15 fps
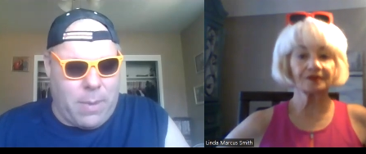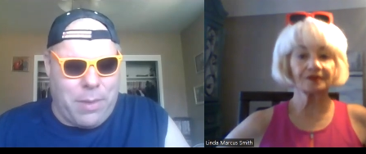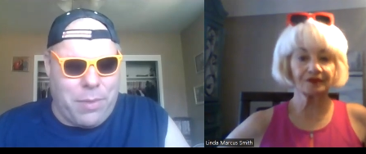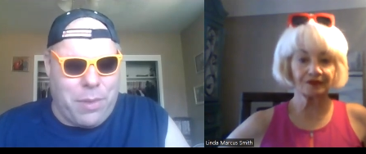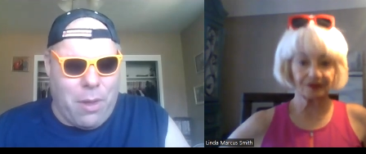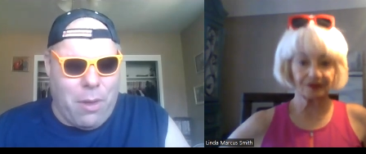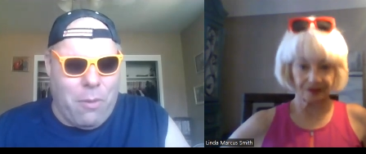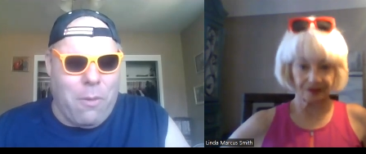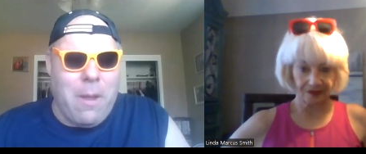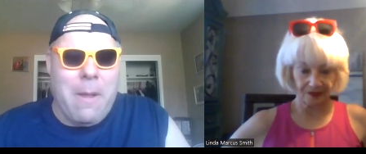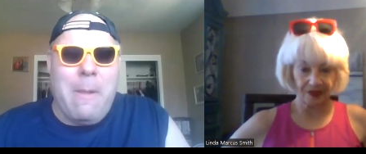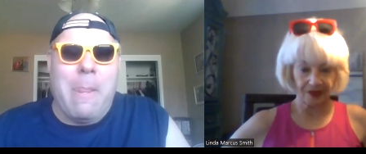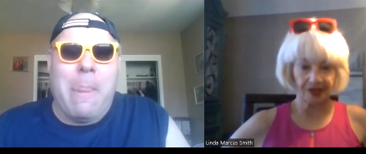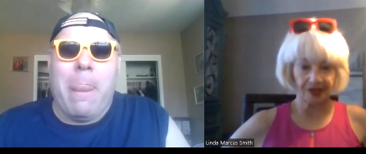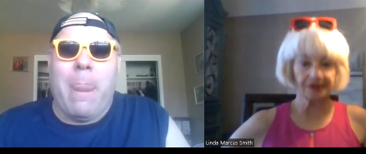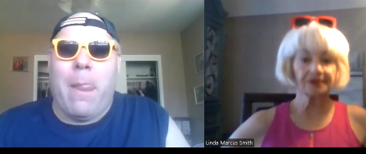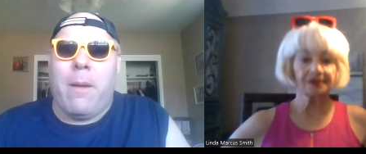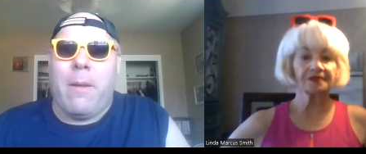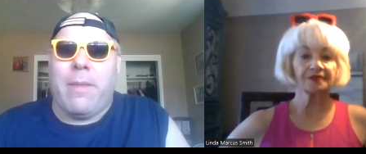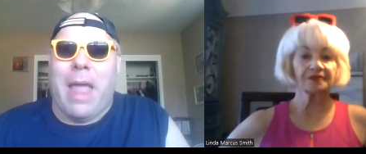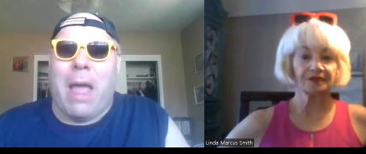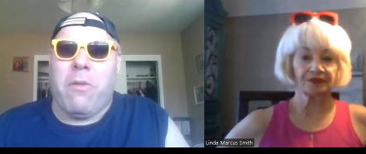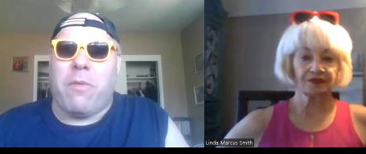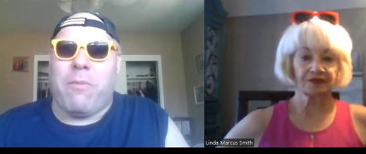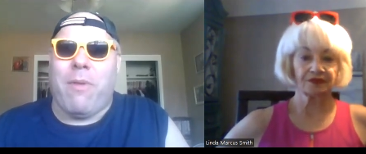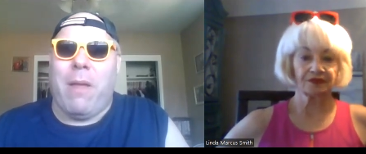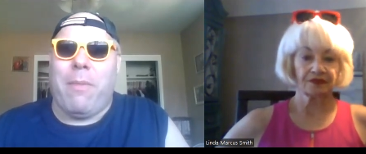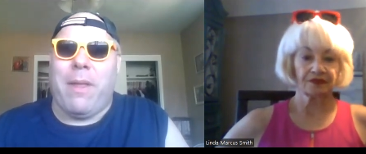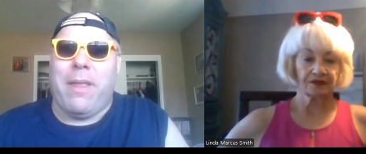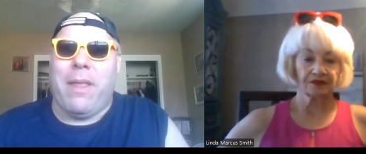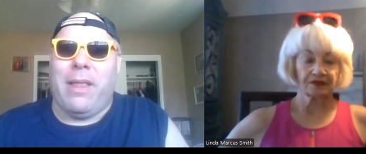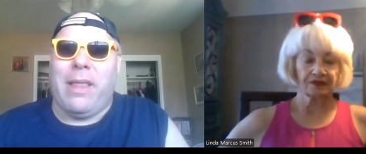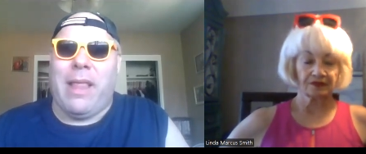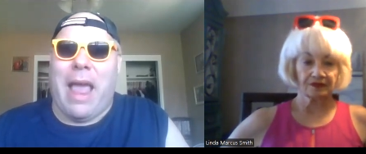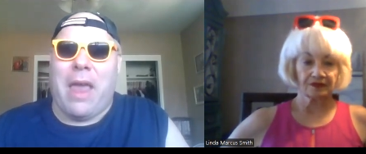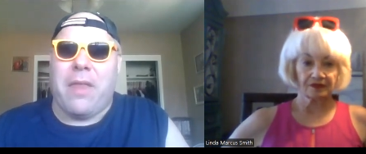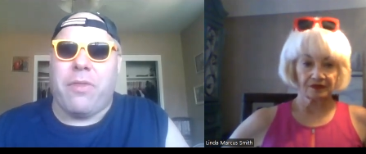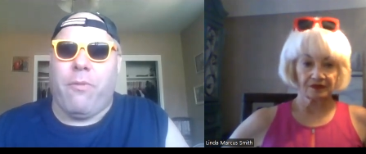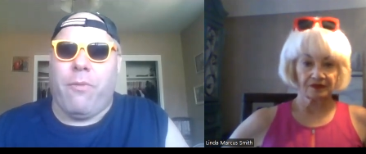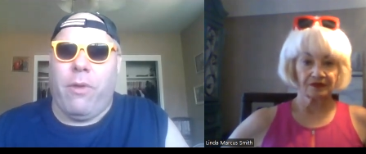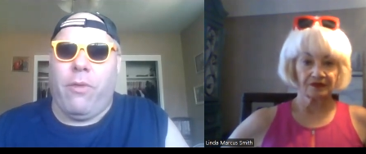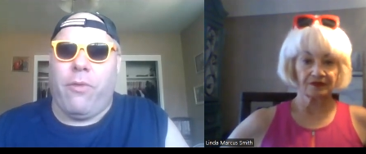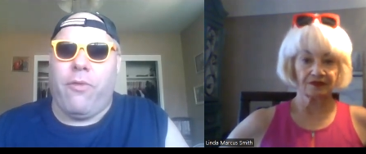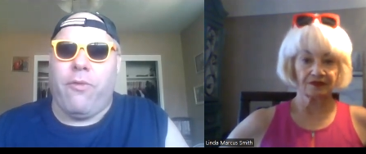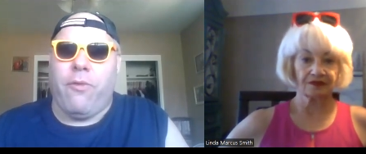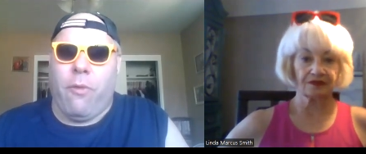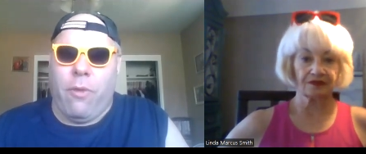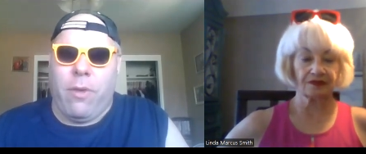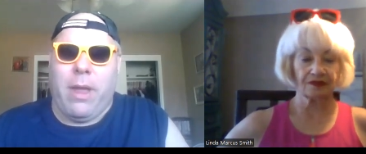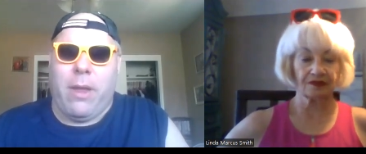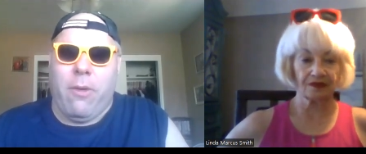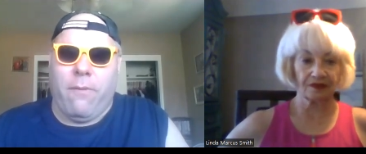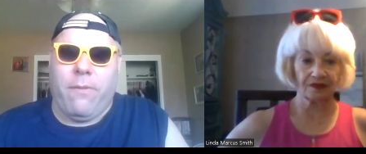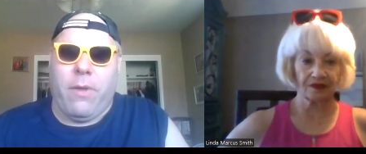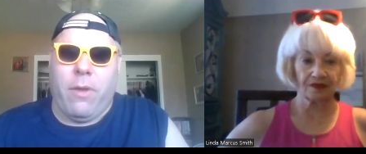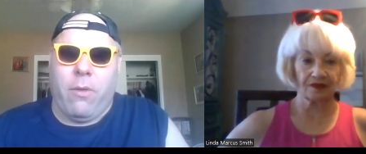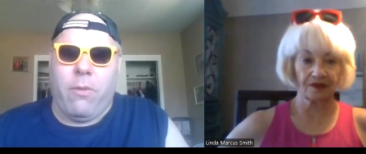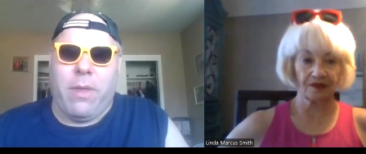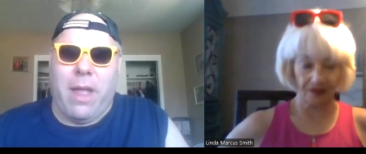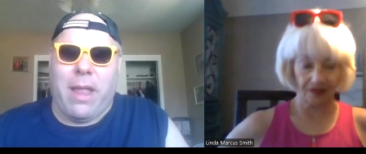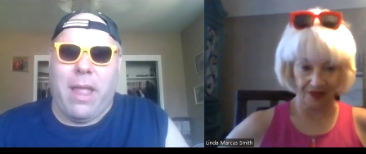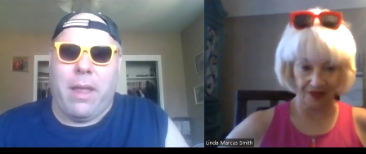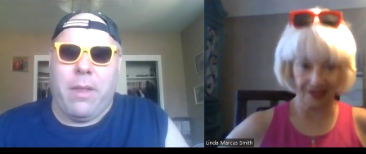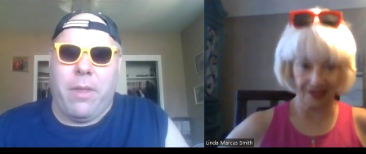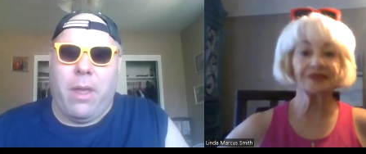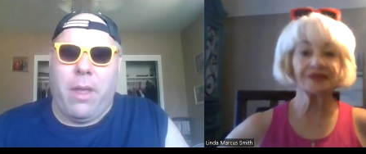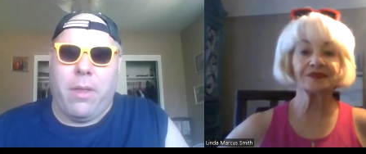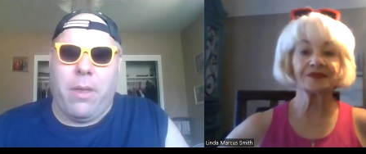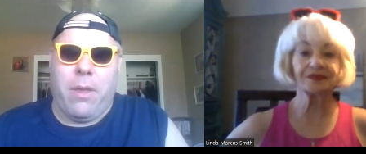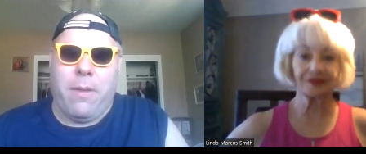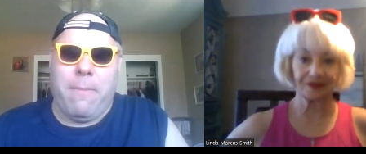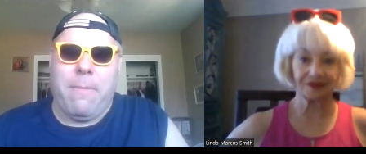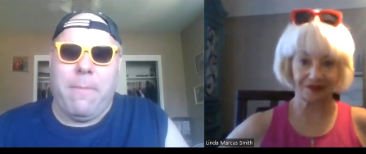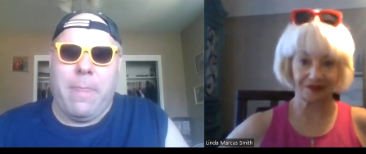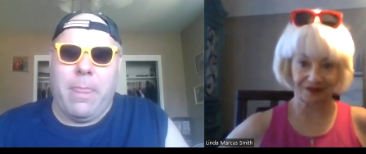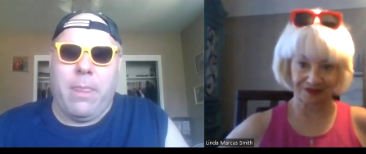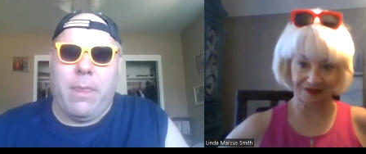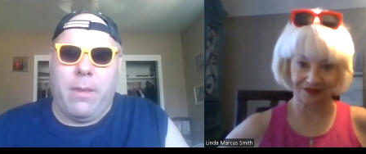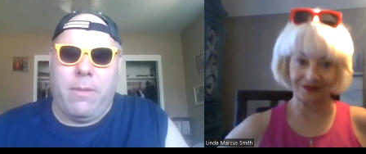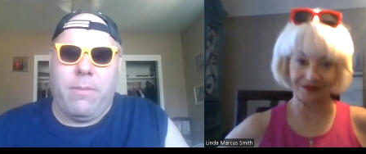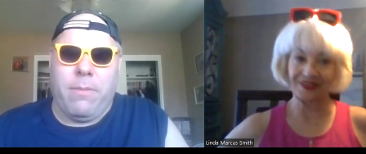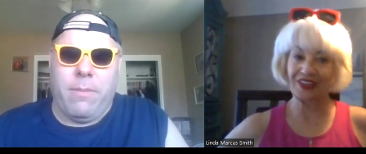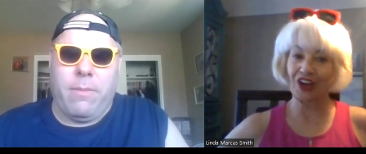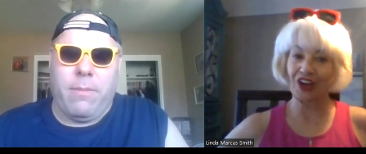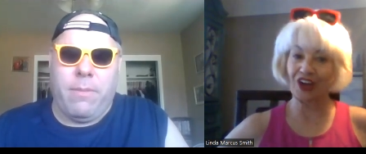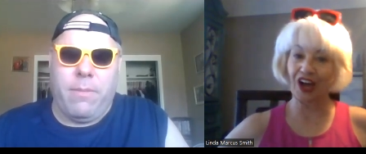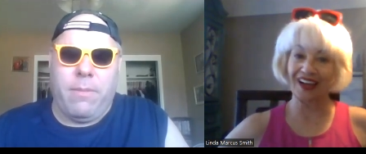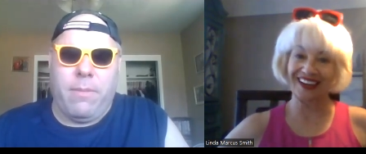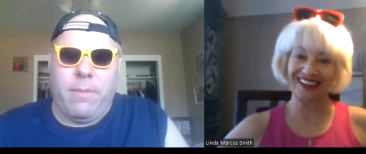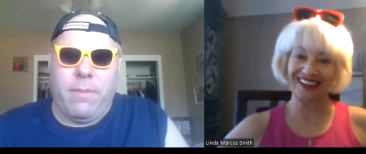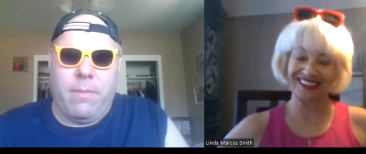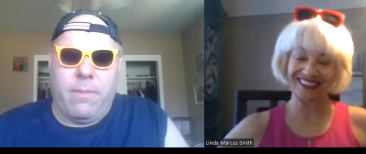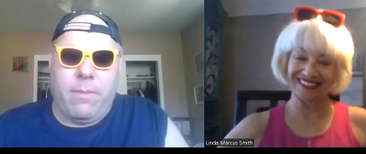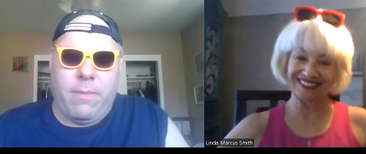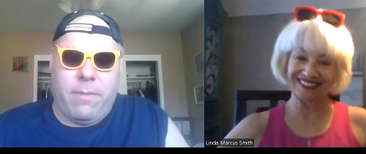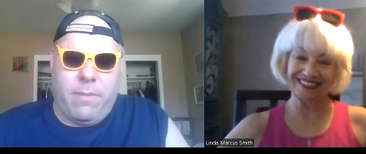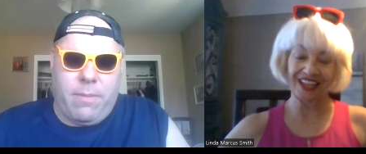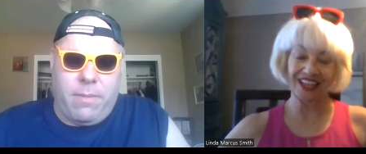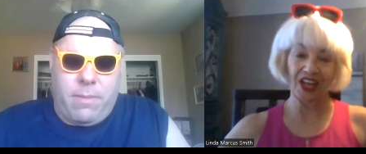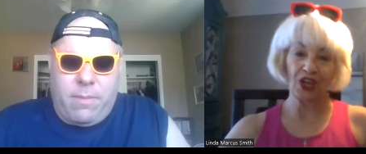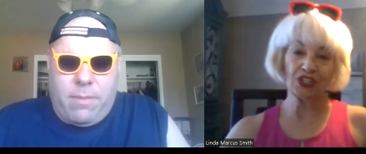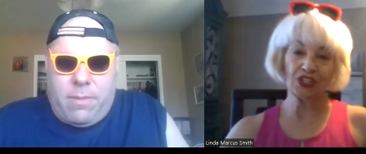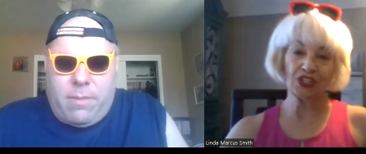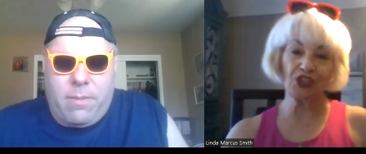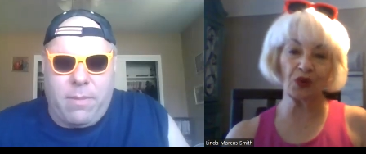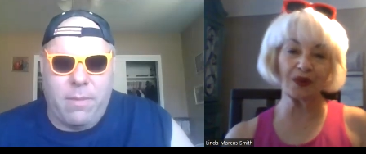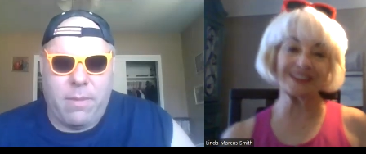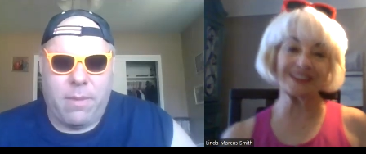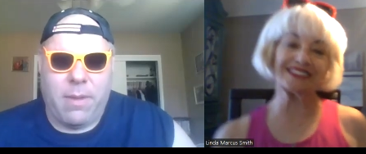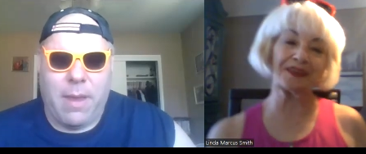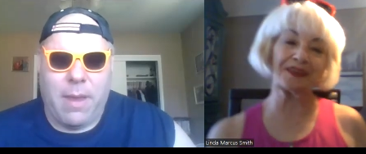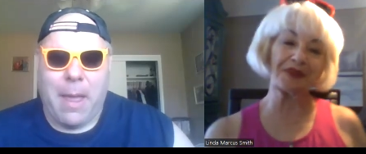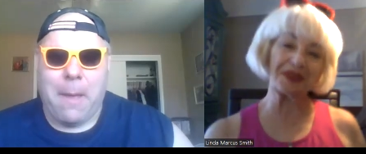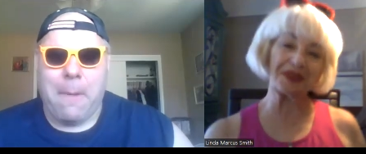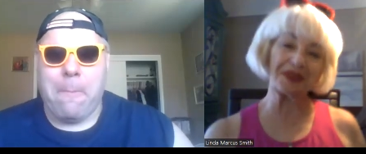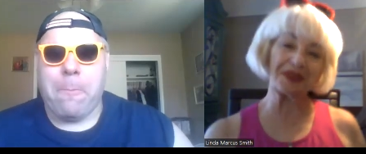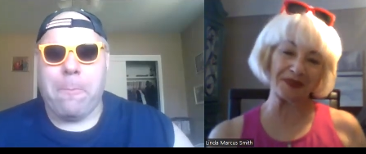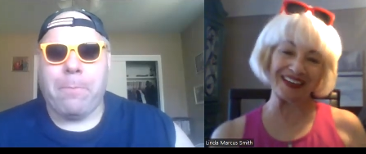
Speaker 1: so that was probably the last real short interview that I did.
Speaker 2: Got it. So, what's some of the